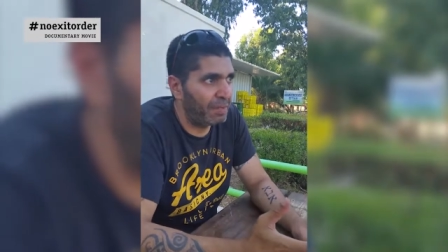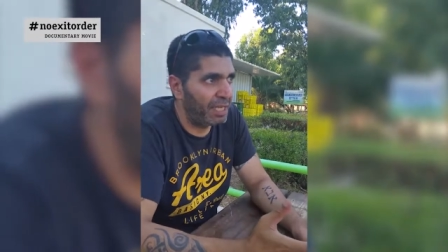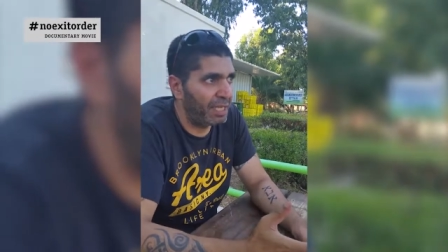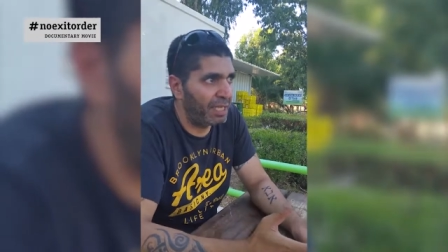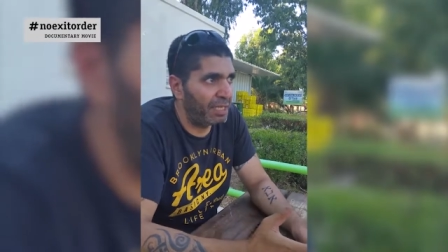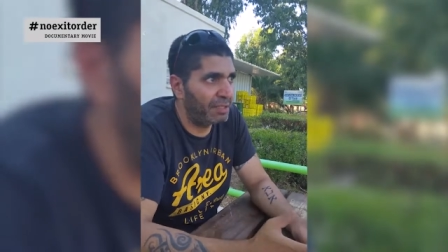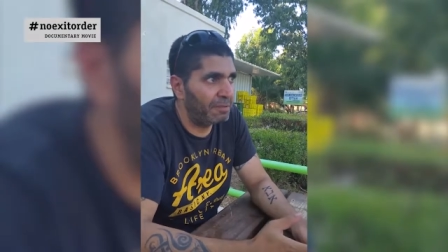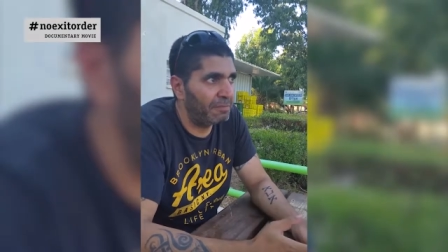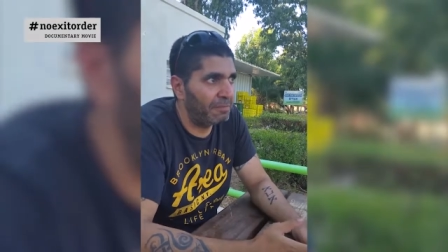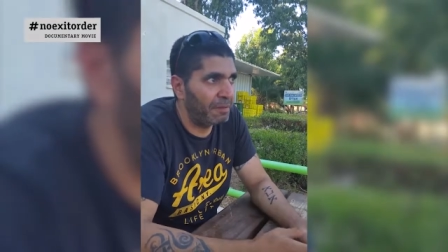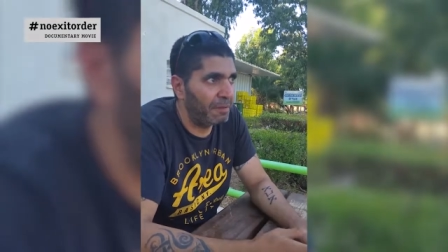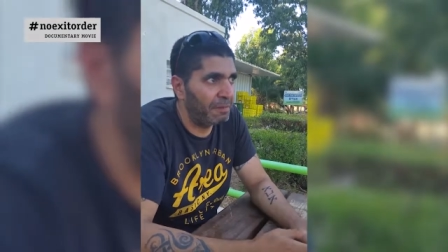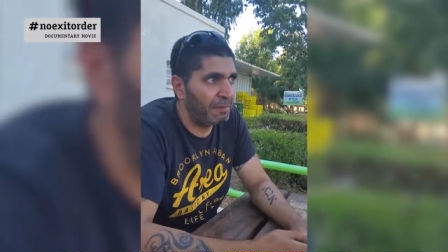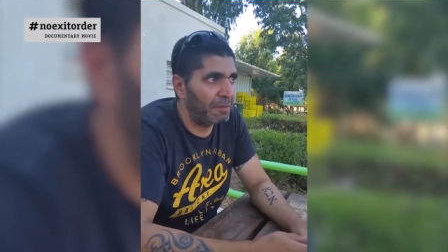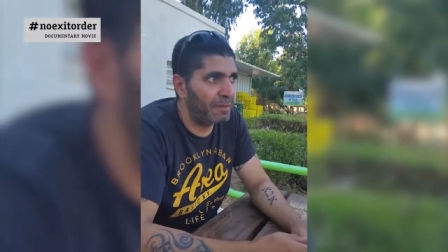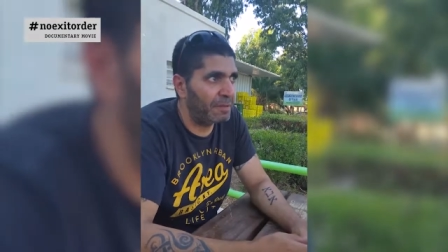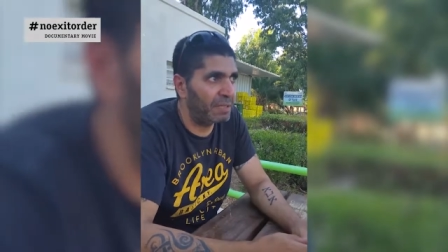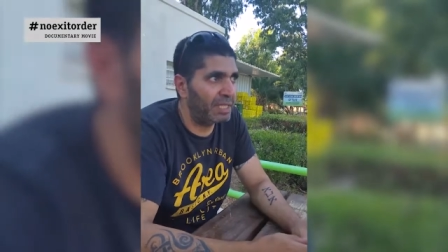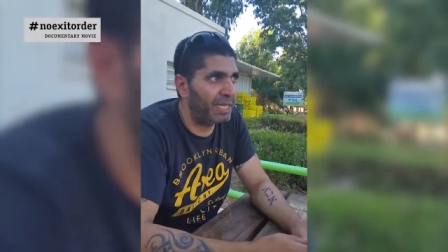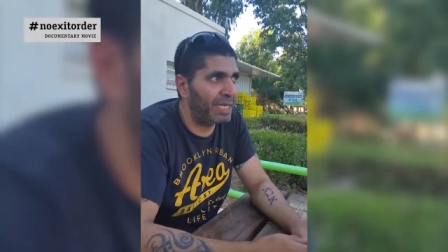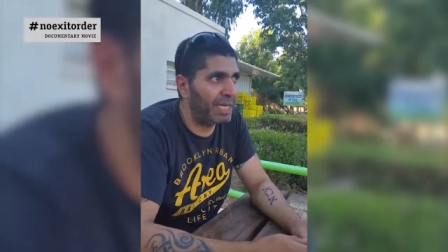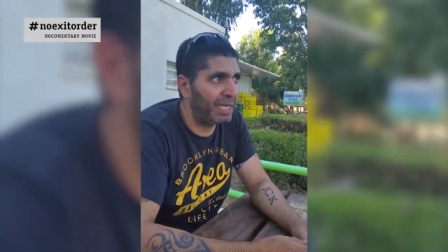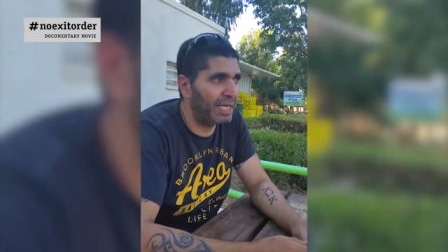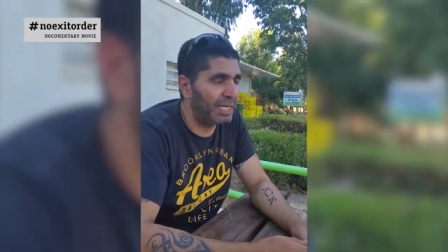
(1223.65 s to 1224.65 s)
million people,
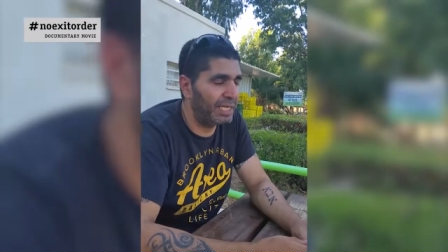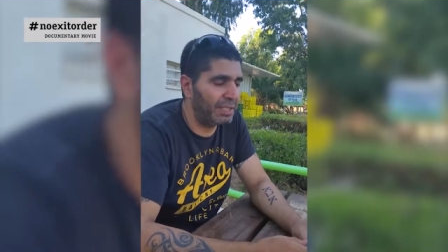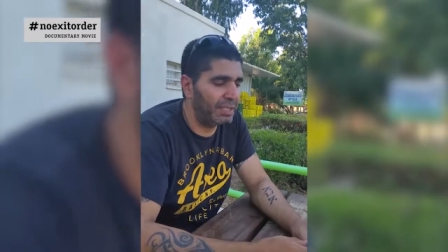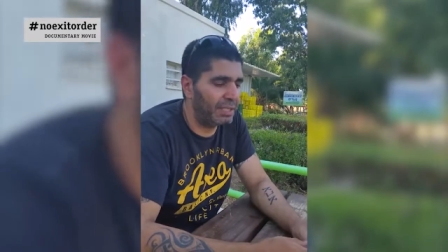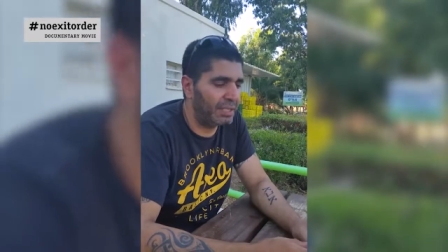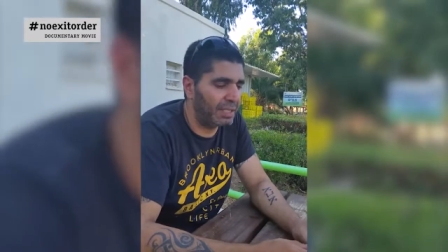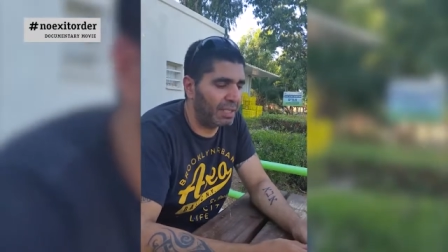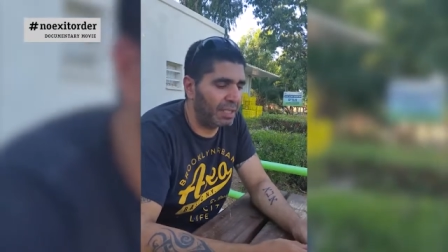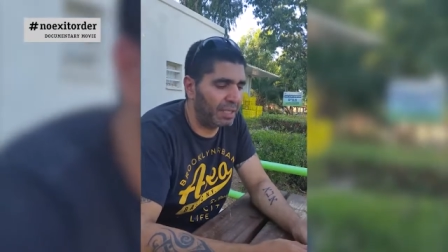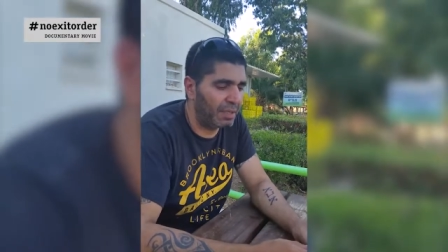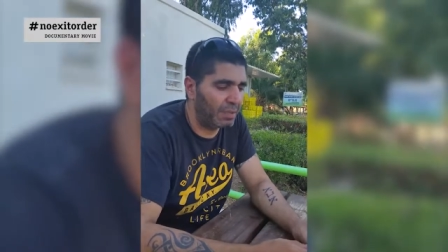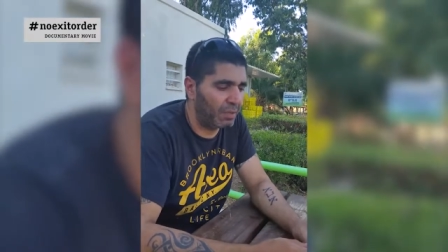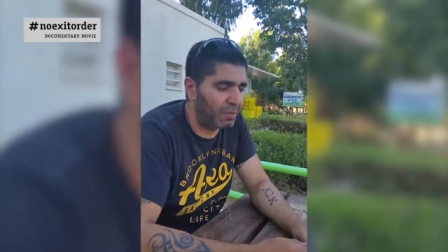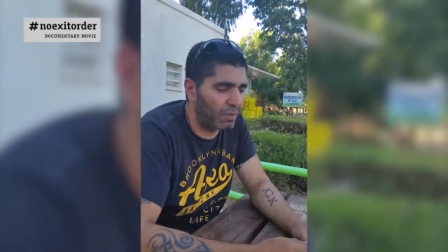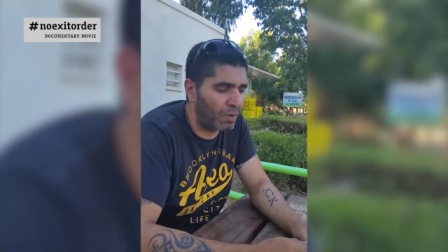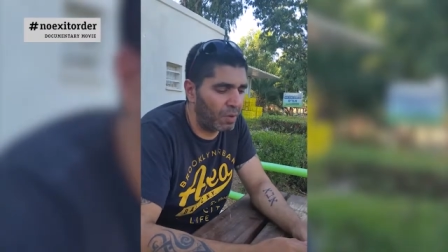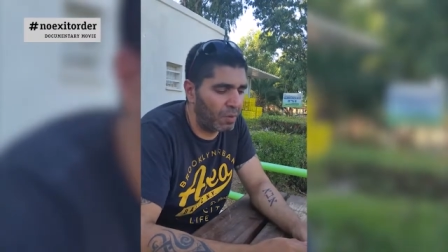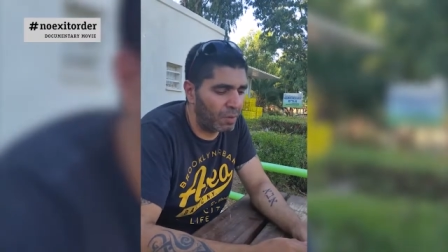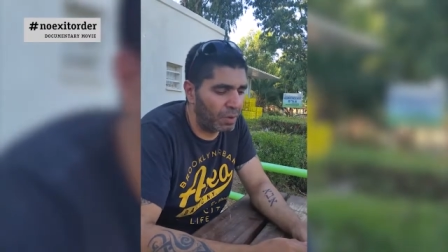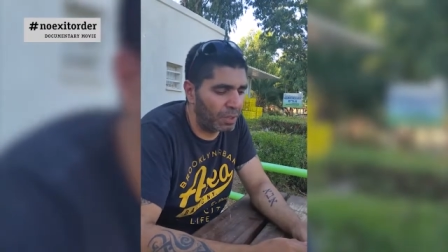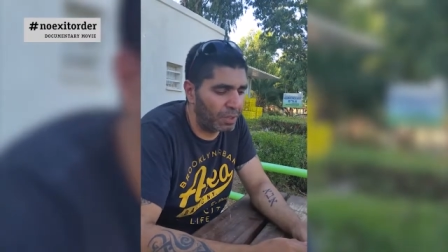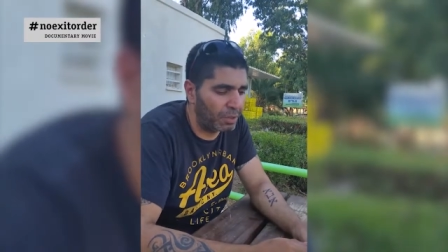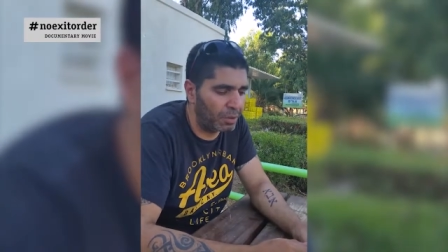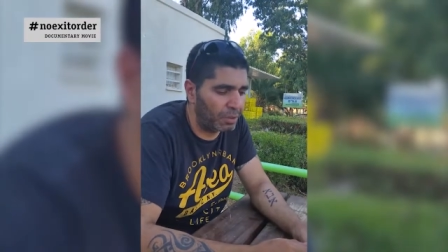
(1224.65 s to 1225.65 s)
die in
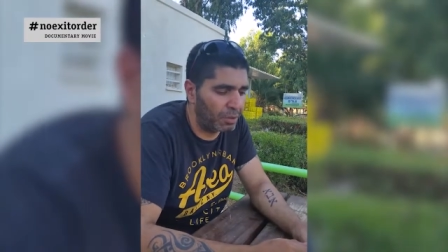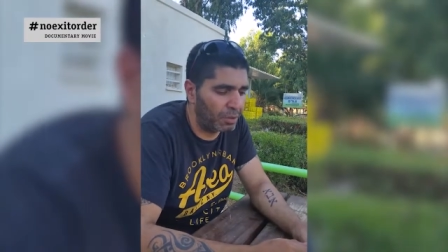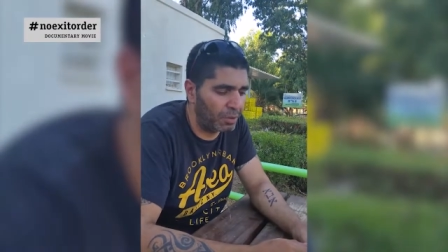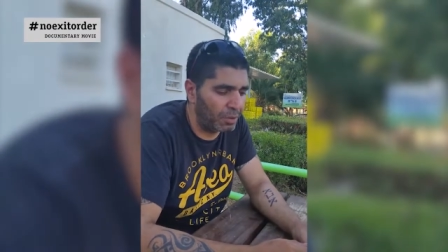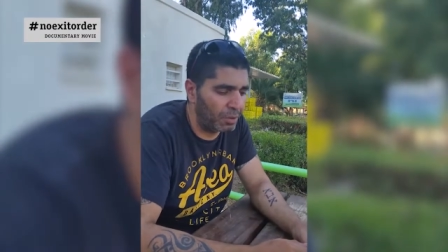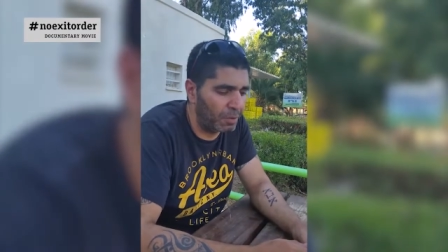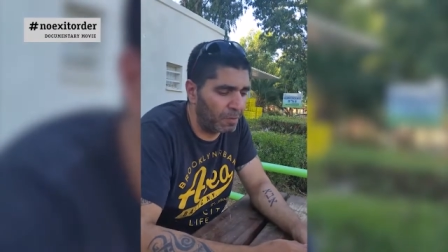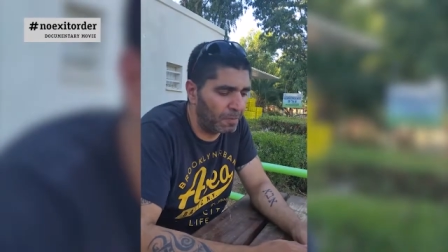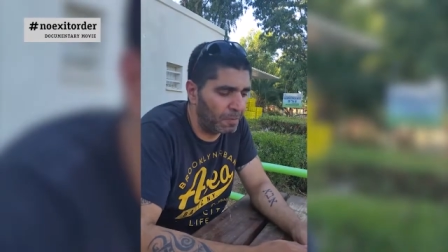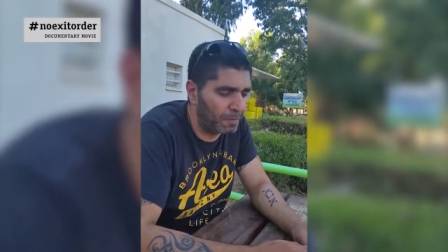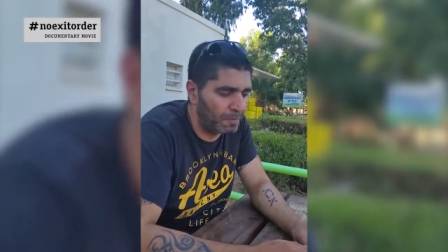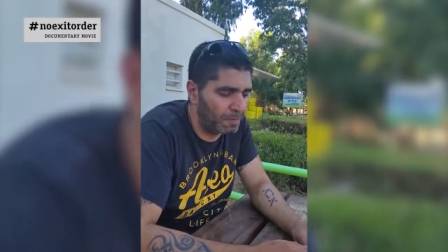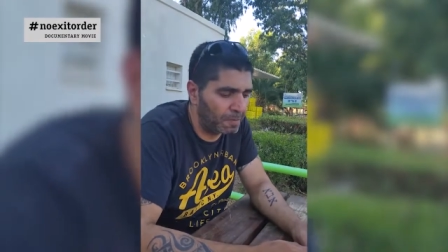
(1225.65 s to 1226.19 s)
World War II.